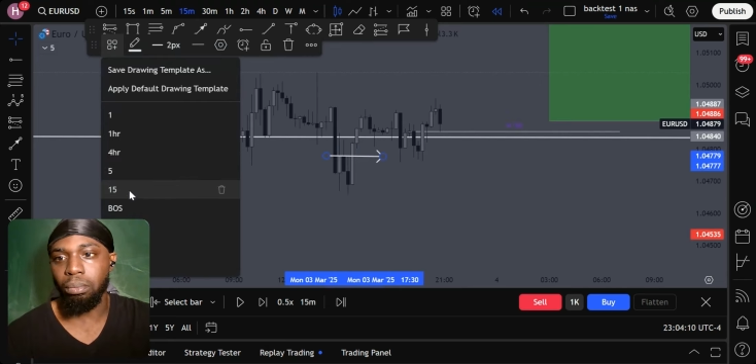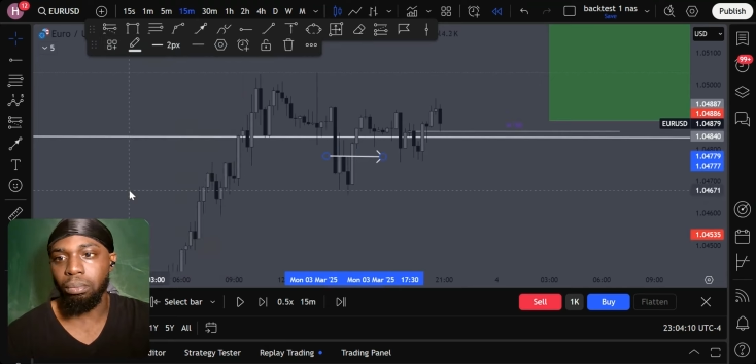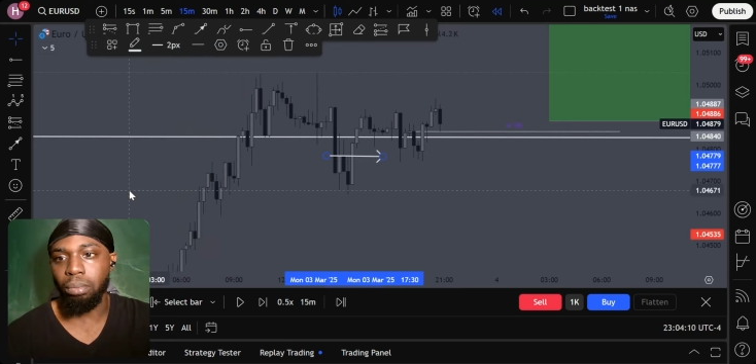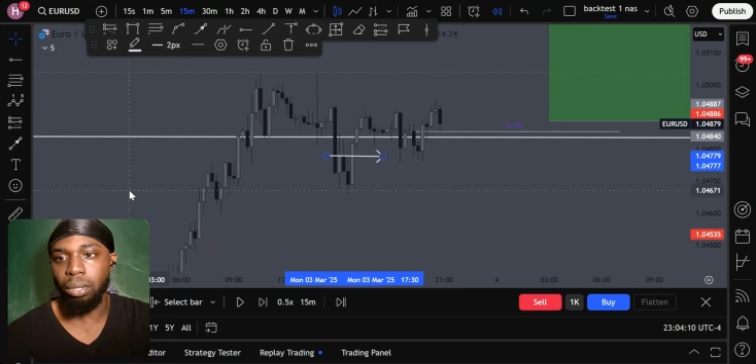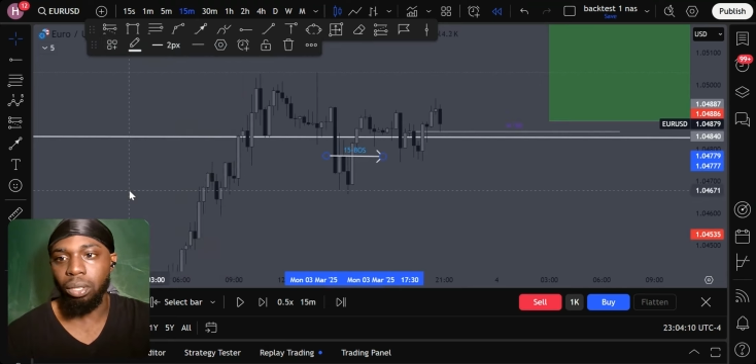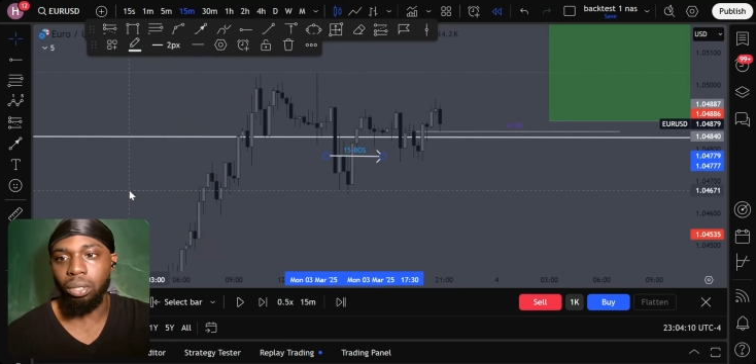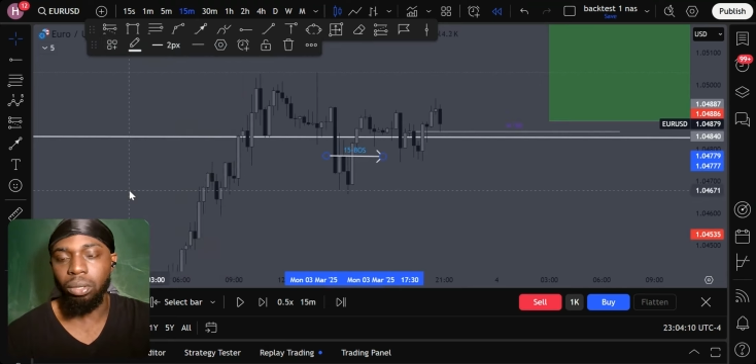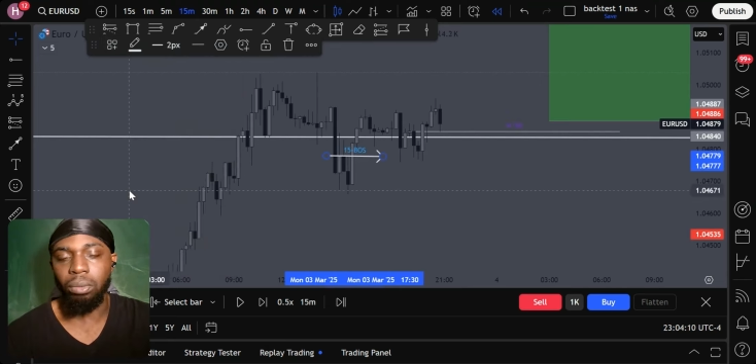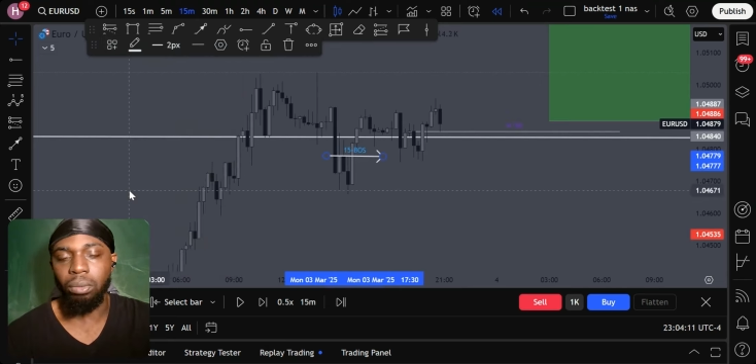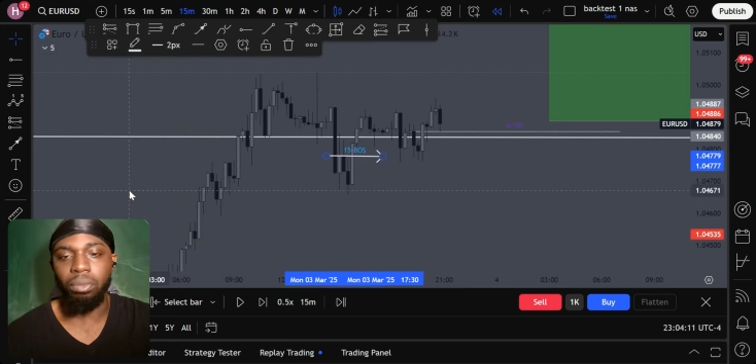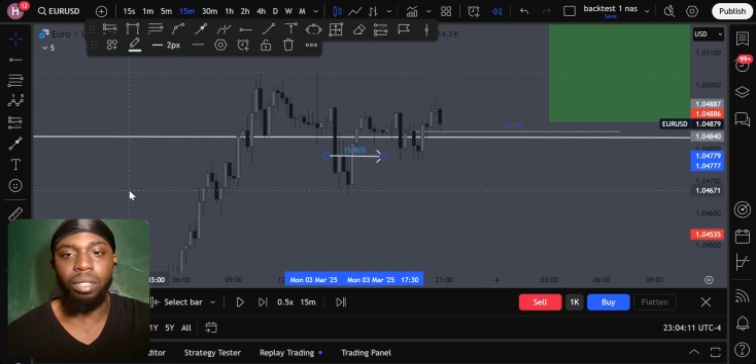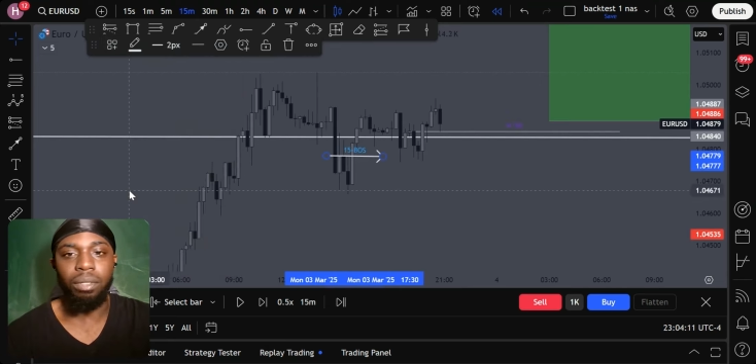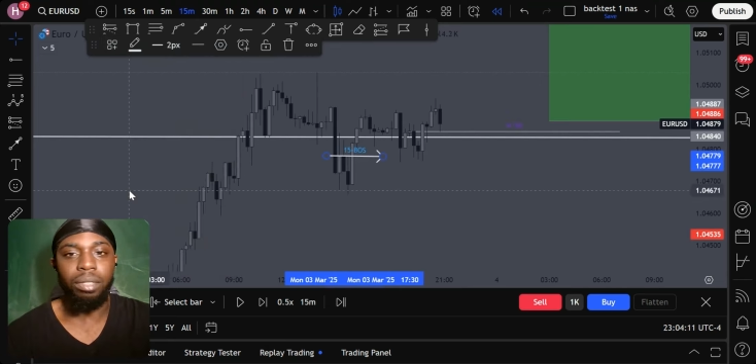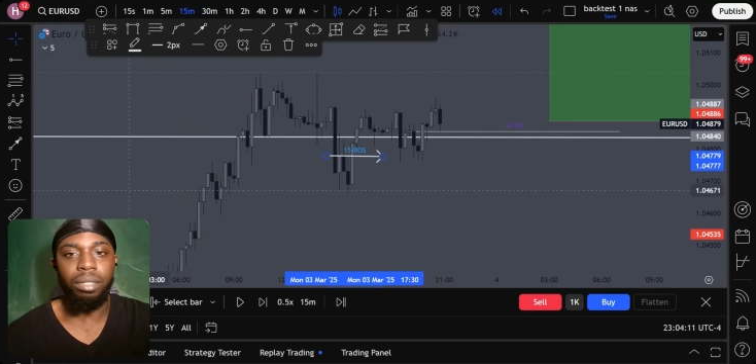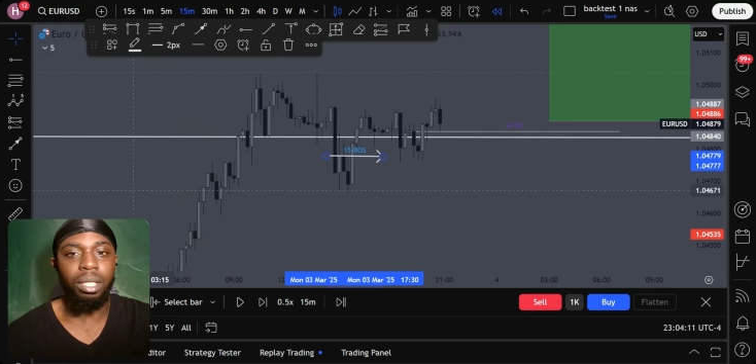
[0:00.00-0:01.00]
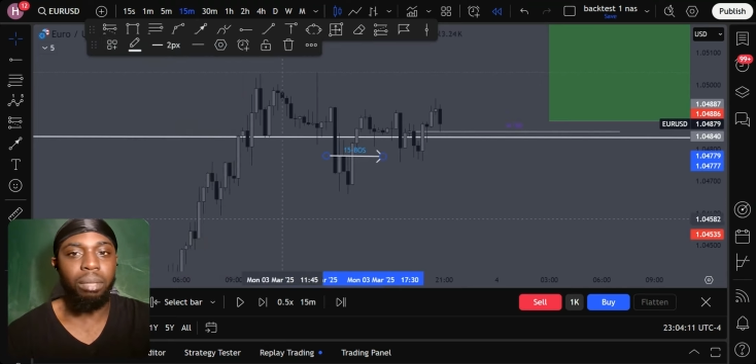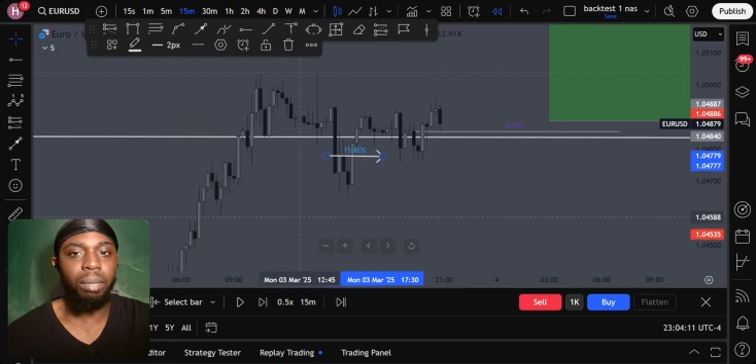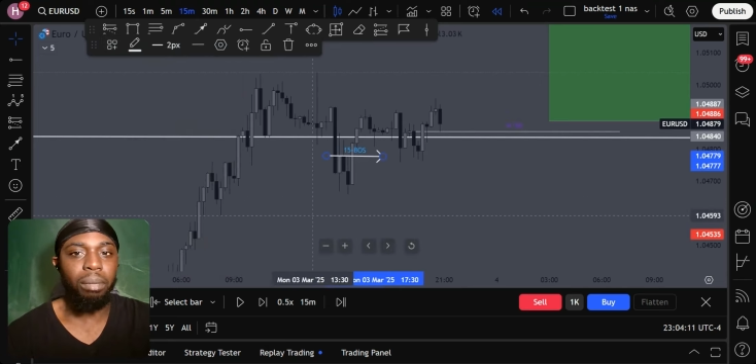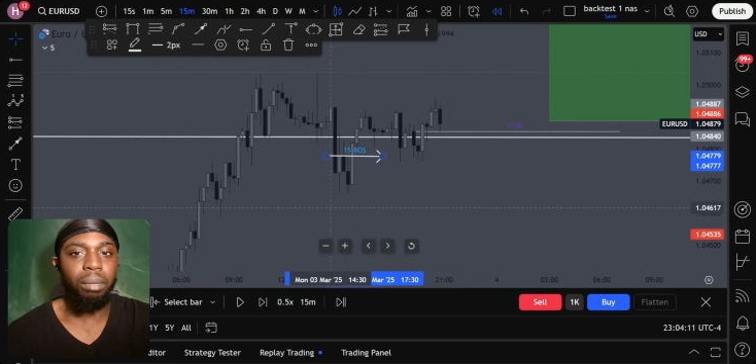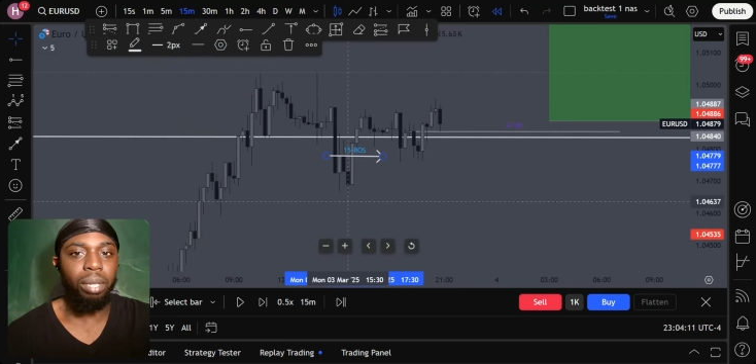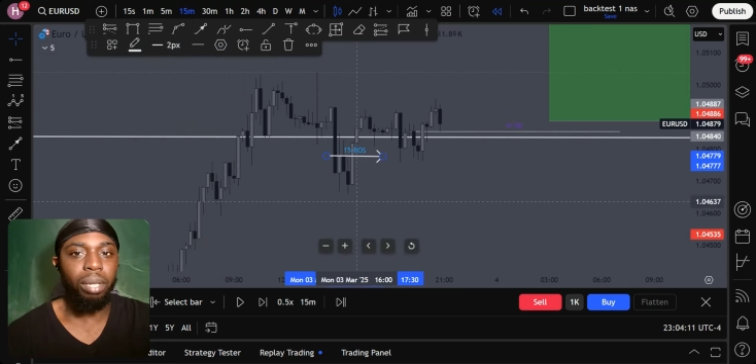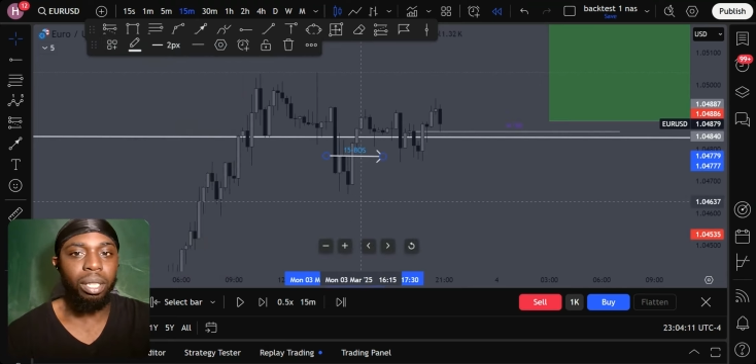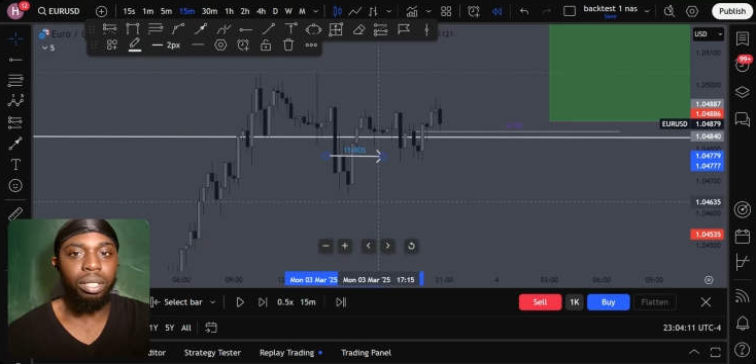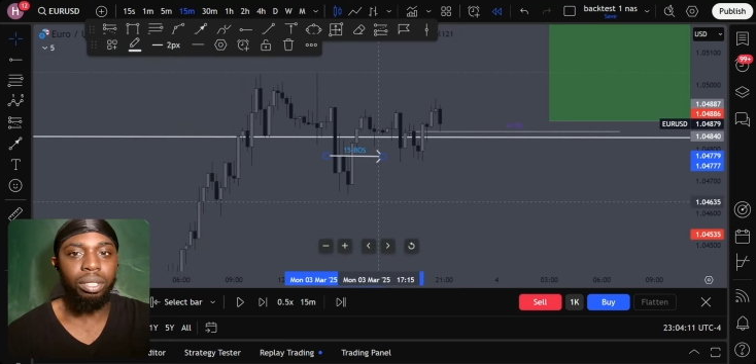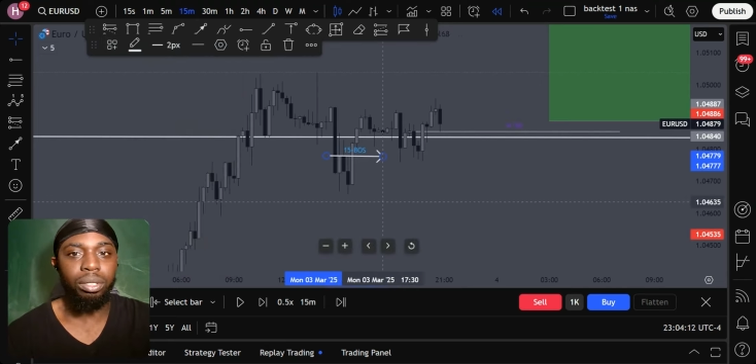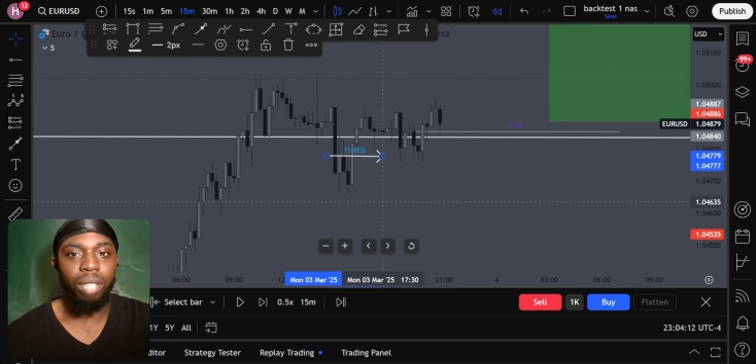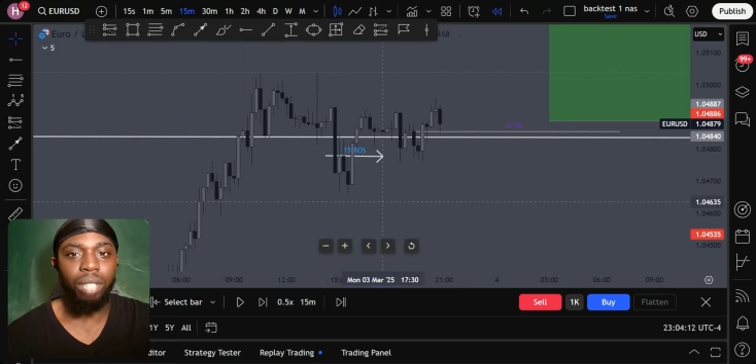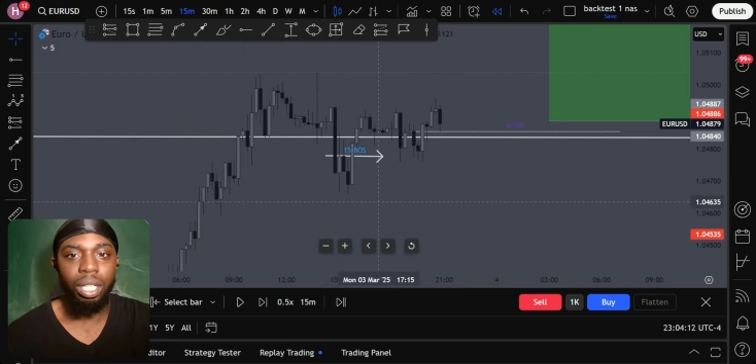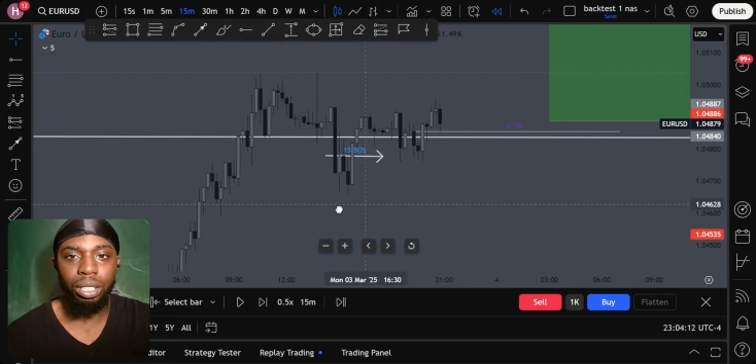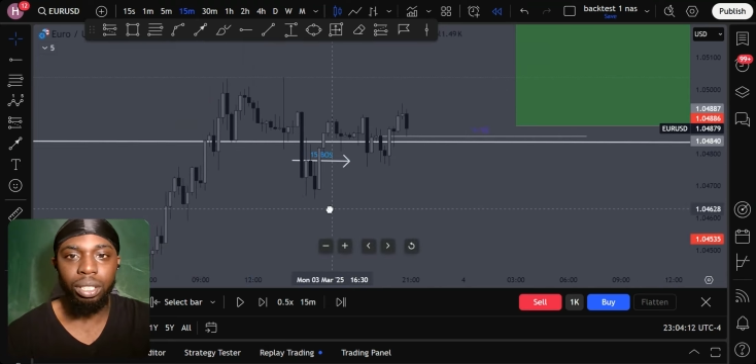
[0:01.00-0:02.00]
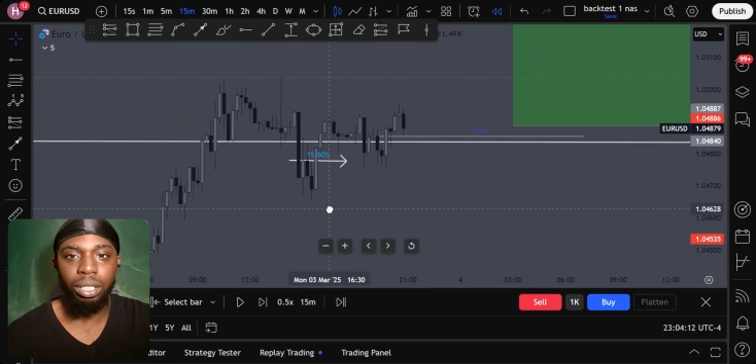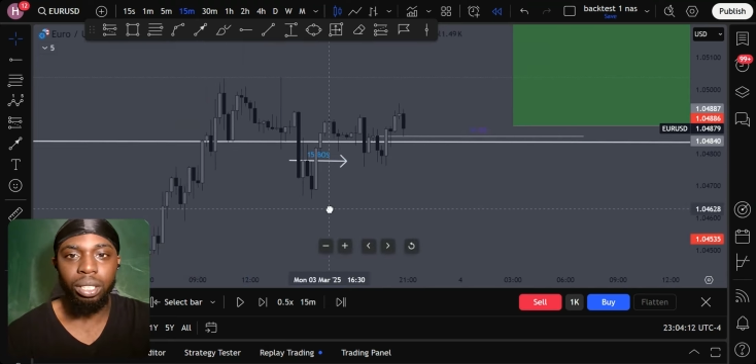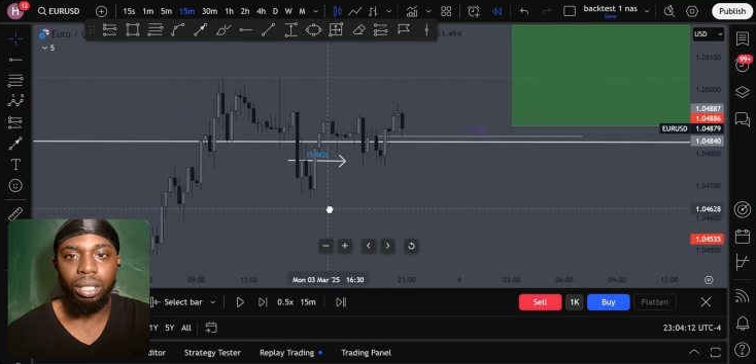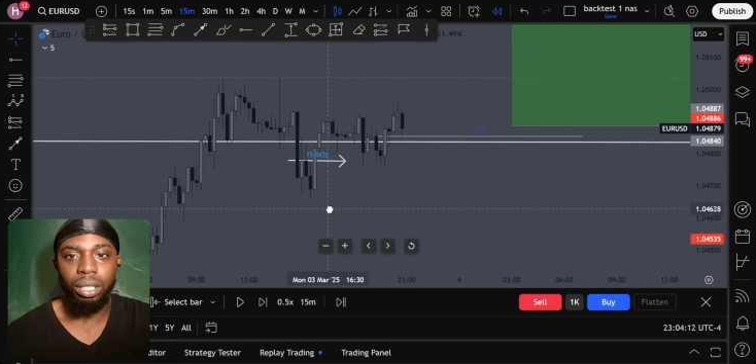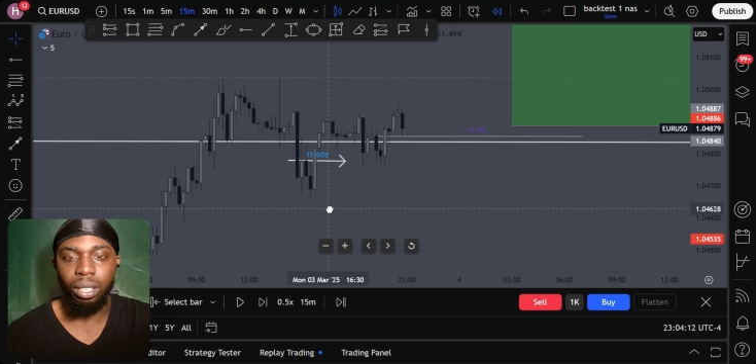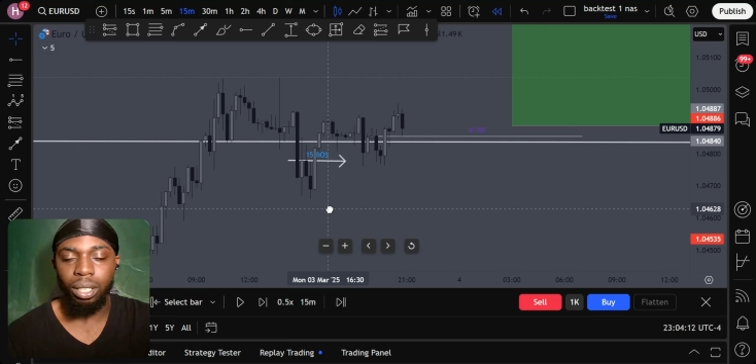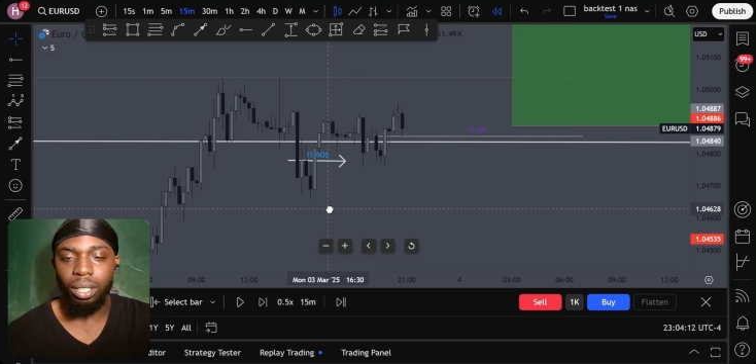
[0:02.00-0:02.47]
Boom. 15-minute break of structure.